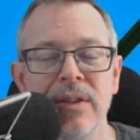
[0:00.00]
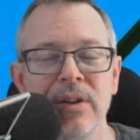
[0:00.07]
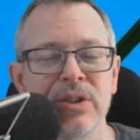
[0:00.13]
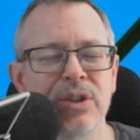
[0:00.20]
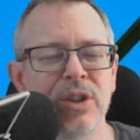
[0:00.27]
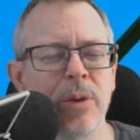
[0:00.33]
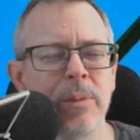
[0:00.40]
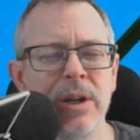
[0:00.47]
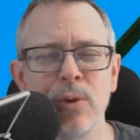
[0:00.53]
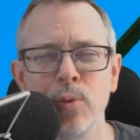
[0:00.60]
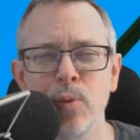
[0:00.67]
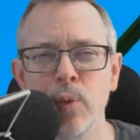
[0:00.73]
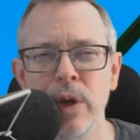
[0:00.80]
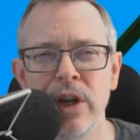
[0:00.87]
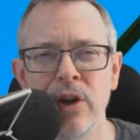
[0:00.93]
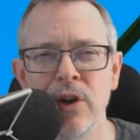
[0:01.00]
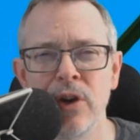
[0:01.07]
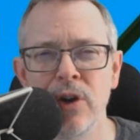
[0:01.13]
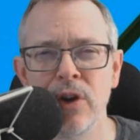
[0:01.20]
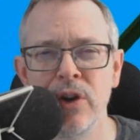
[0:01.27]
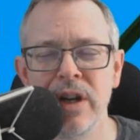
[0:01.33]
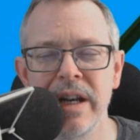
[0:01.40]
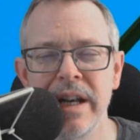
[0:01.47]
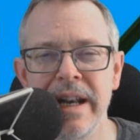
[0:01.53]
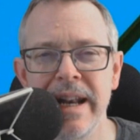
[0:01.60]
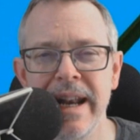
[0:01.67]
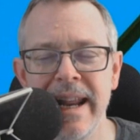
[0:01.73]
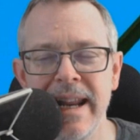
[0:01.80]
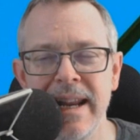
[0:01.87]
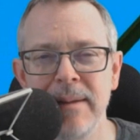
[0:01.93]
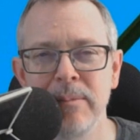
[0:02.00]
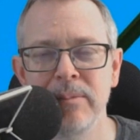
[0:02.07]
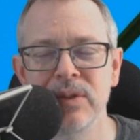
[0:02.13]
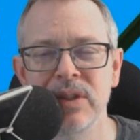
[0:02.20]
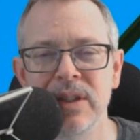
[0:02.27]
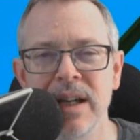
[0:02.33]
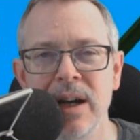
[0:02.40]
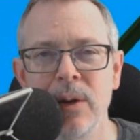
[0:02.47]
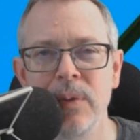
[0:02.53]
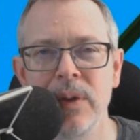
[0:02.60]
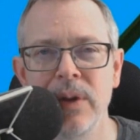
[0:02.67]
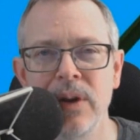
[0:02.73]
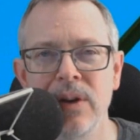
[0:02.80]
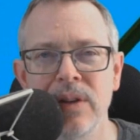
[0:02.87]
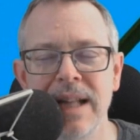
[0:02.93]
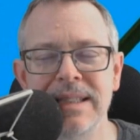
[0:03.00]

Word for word: there's so many weird names out there.